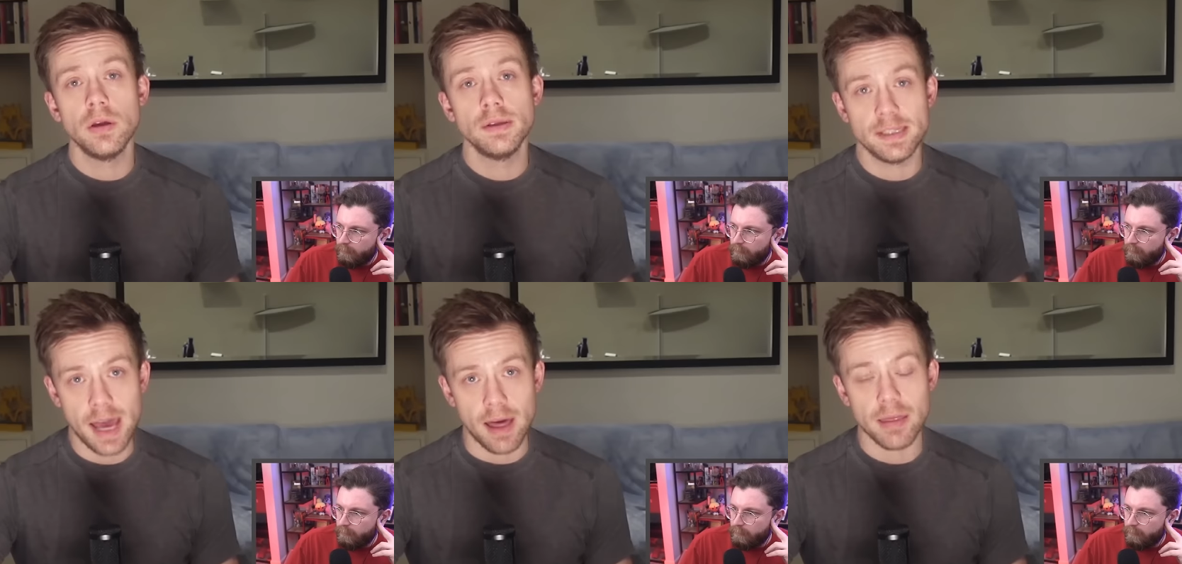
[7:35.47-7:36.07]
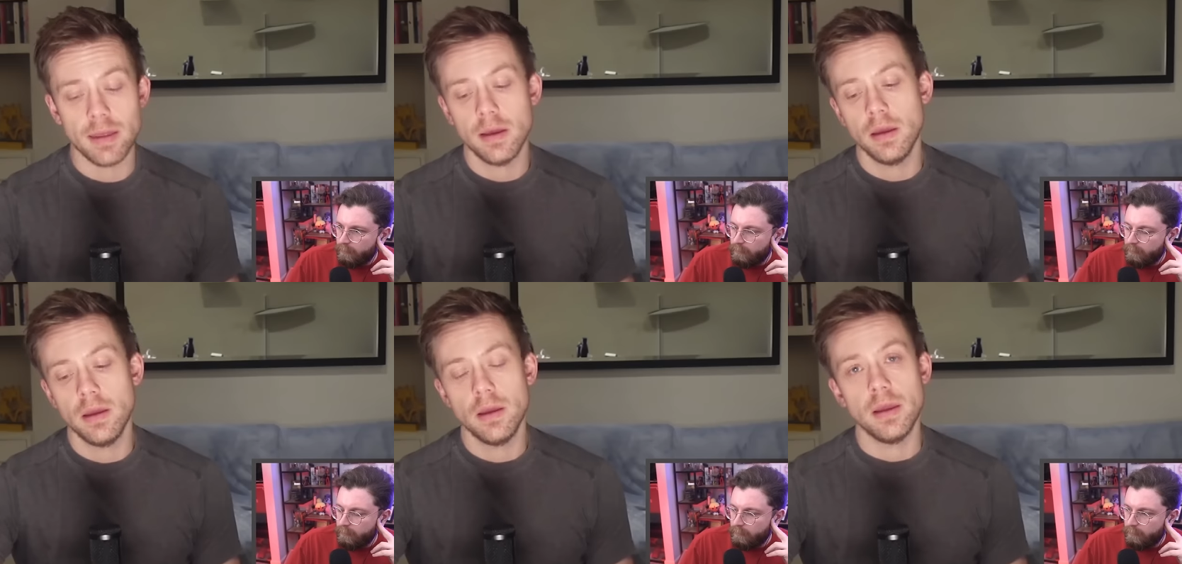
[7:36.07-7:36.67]
Speaker 1: to death.
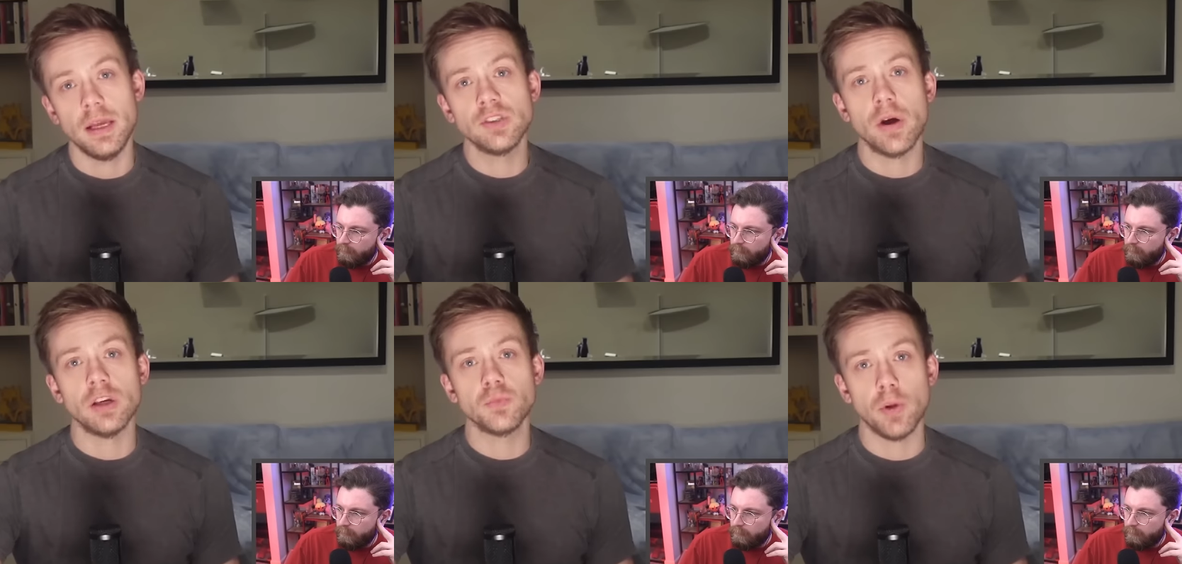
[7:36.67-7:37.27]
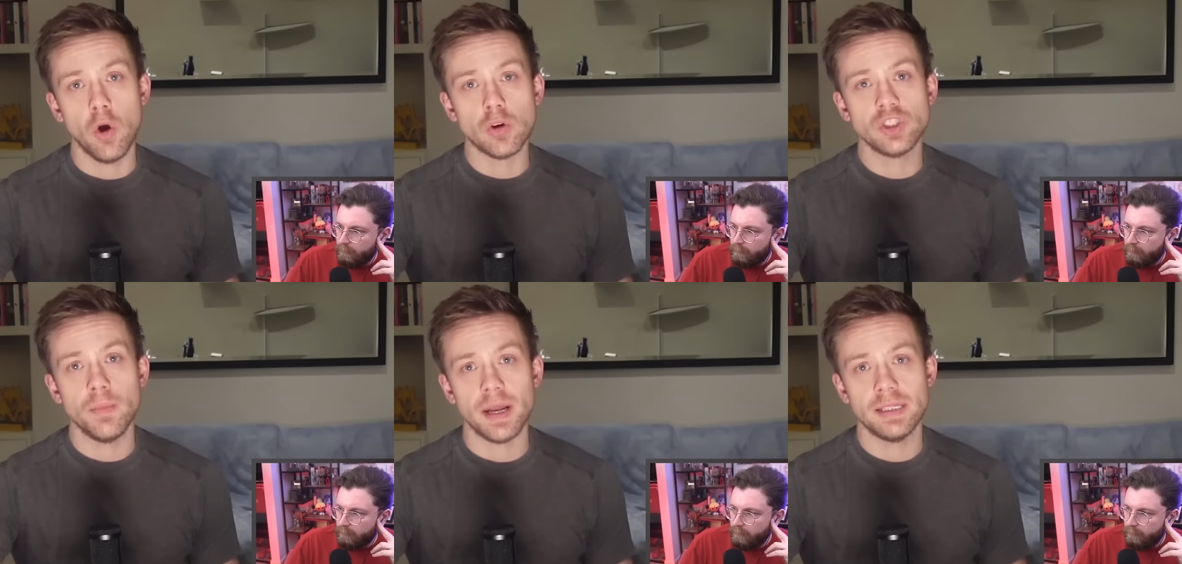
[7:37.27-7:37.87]
Israel has
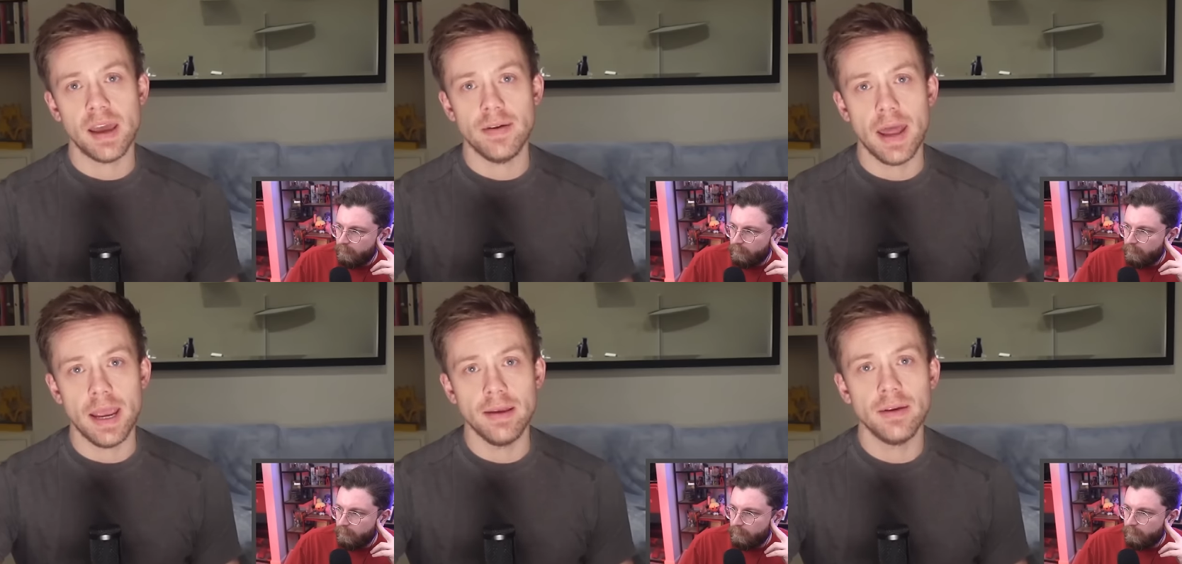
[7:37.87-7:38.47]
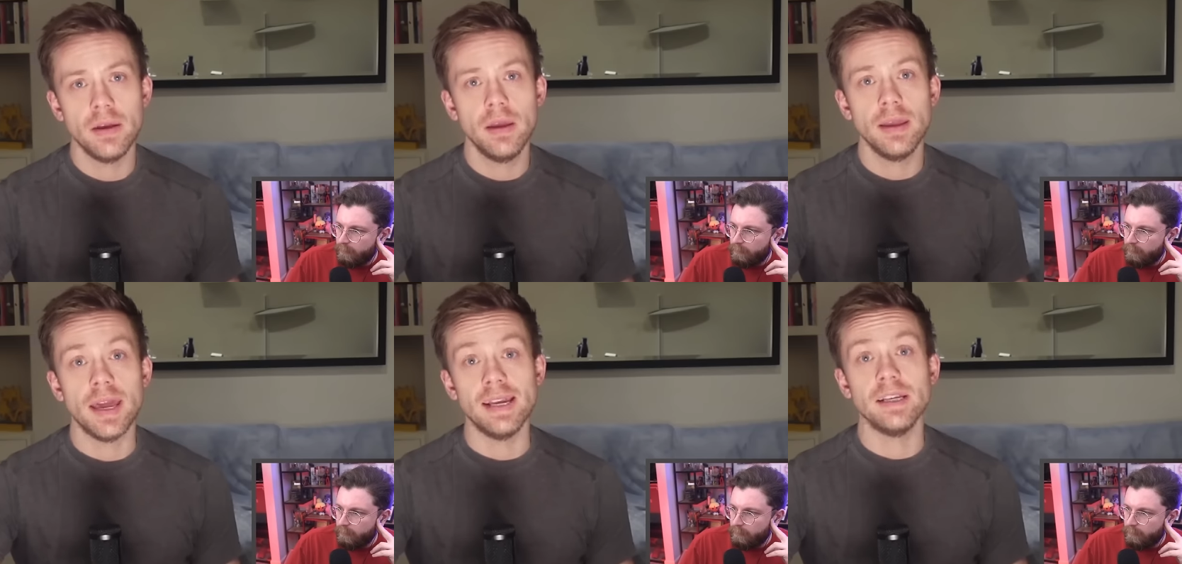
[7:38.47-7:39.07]
blocked humanitarian aid
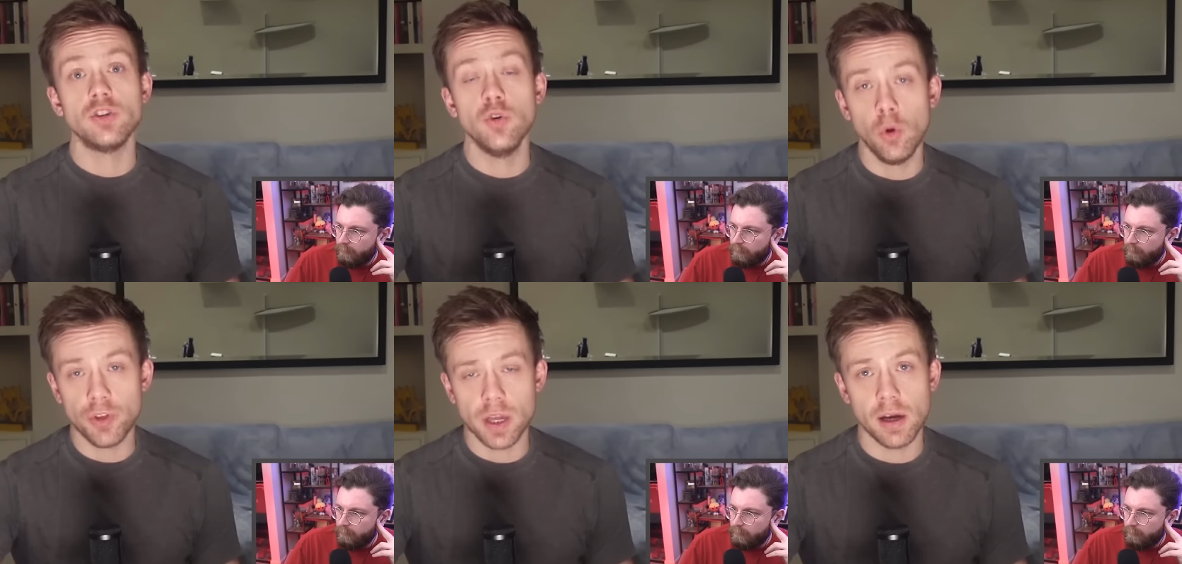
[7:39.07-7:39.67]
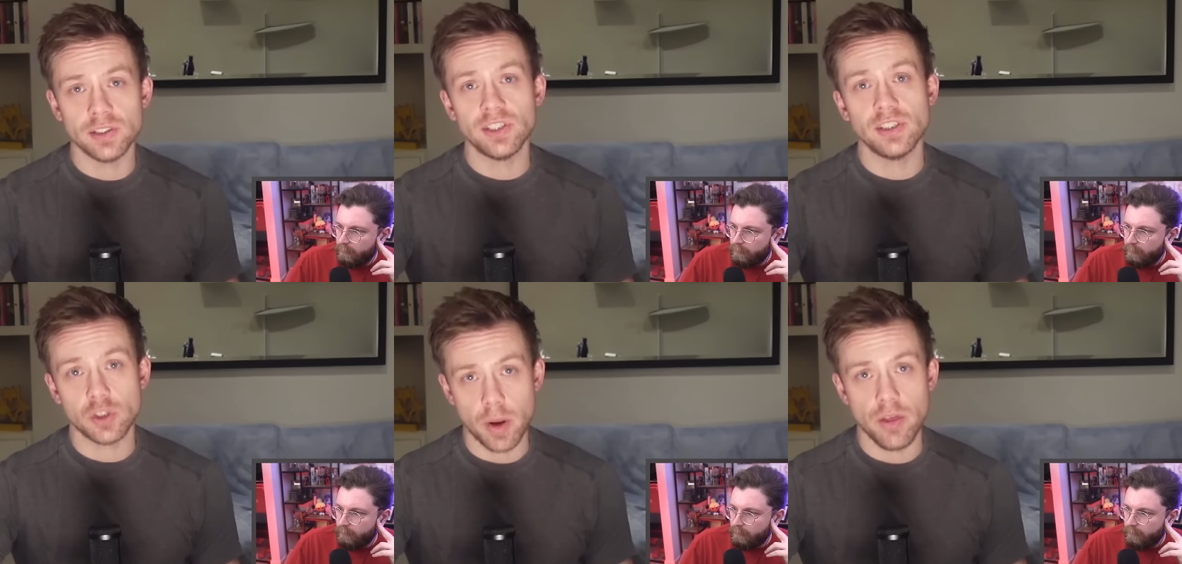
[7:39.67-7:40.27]
getting into northern Gaza
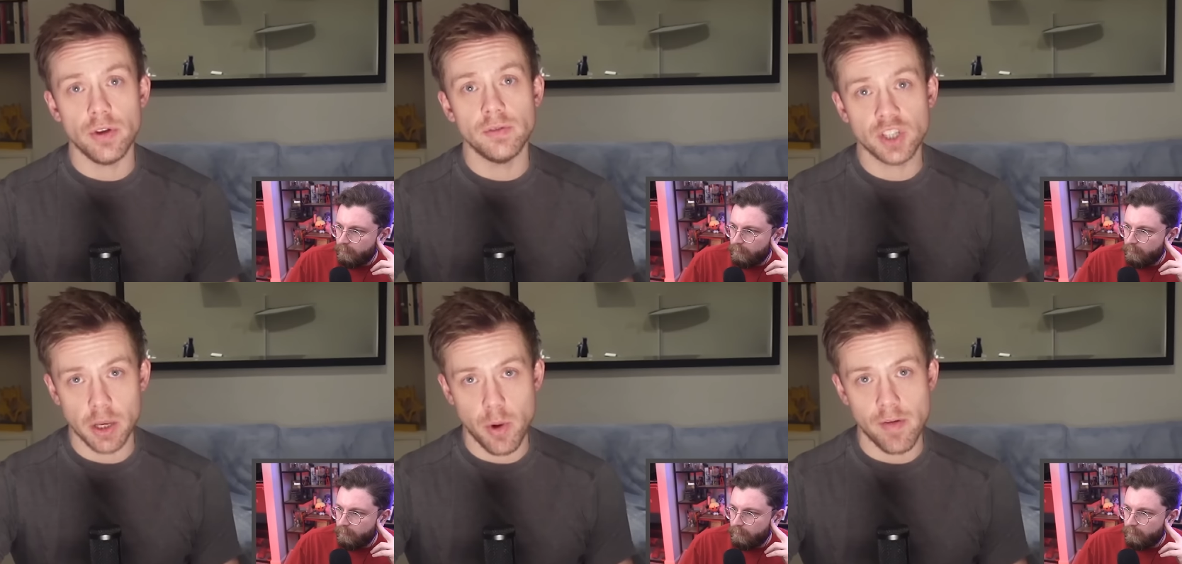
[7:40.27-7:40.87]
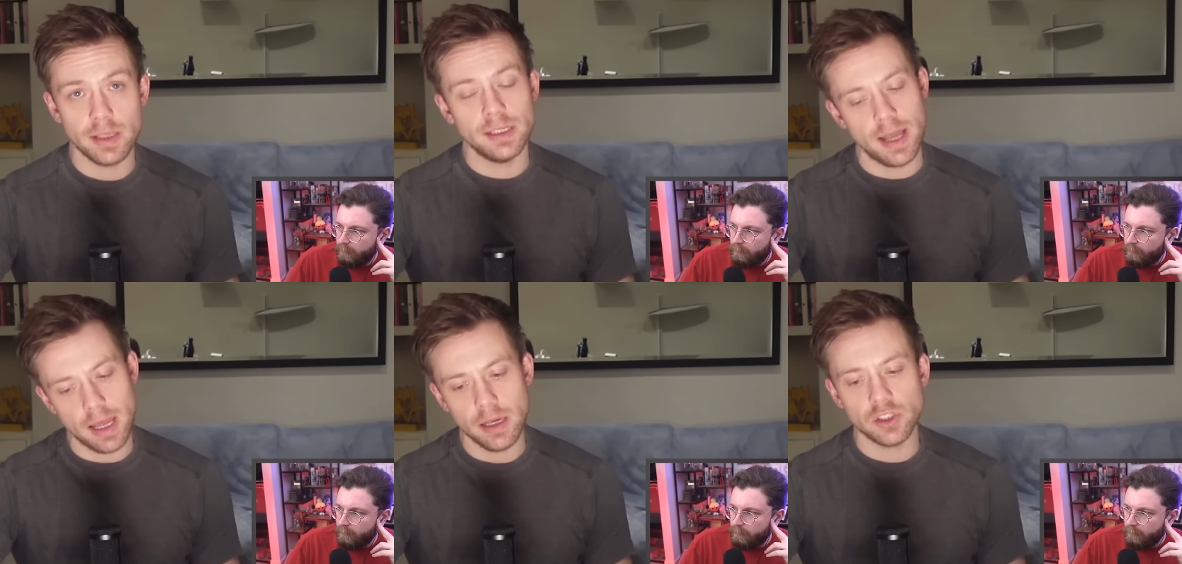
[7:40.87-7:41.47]
since the 23rd of January.
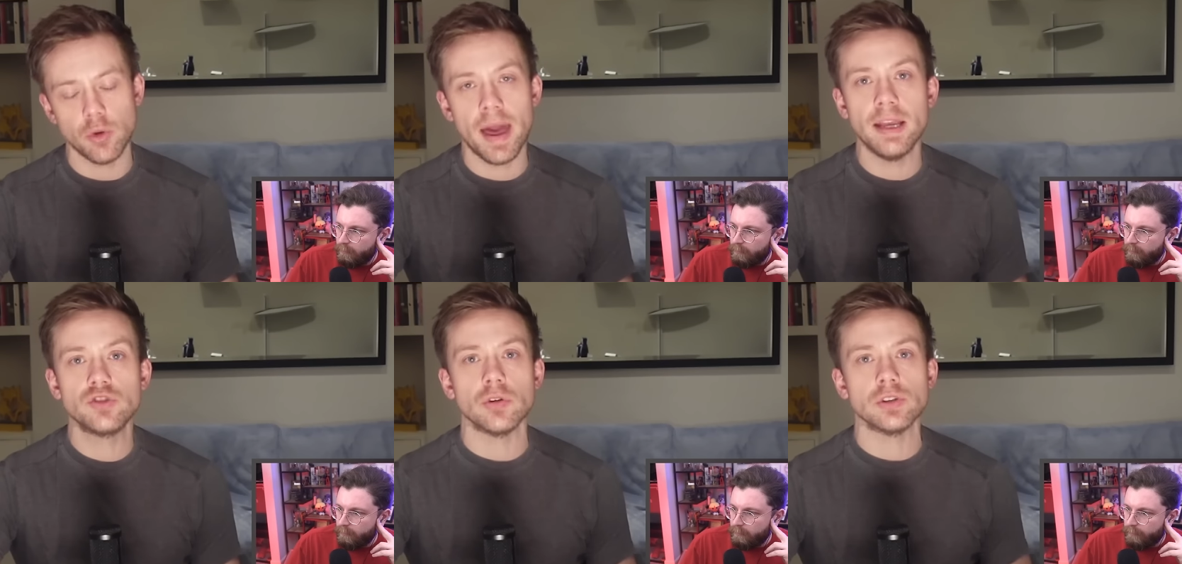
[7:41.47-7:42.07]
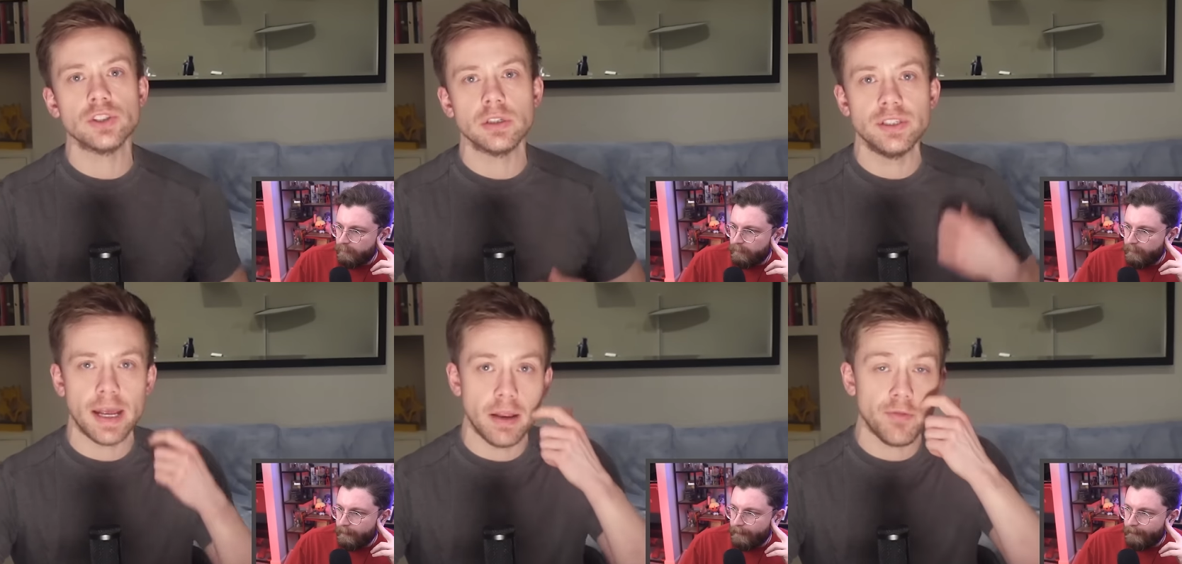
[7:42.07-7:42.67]
Today, as some aid trucks
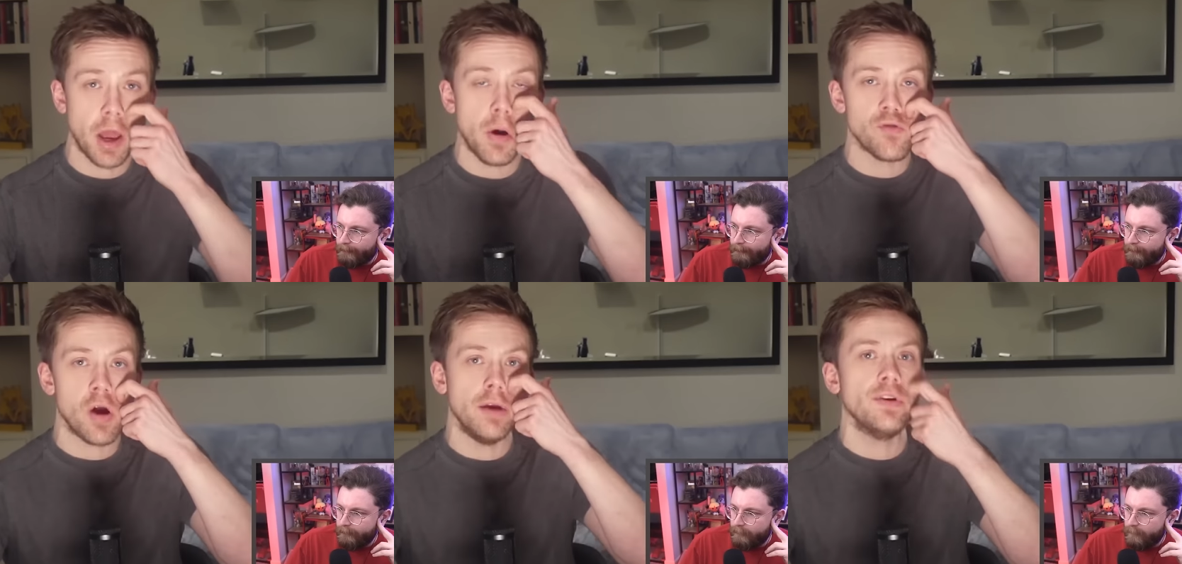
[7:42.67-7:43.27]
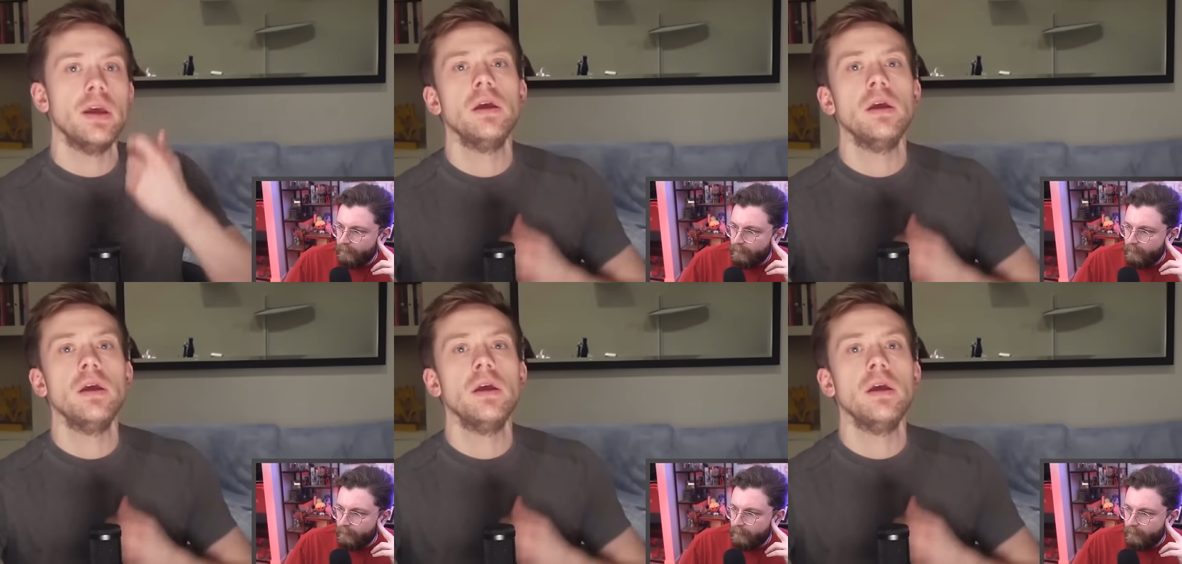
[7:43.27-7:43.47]
containing flour arrived,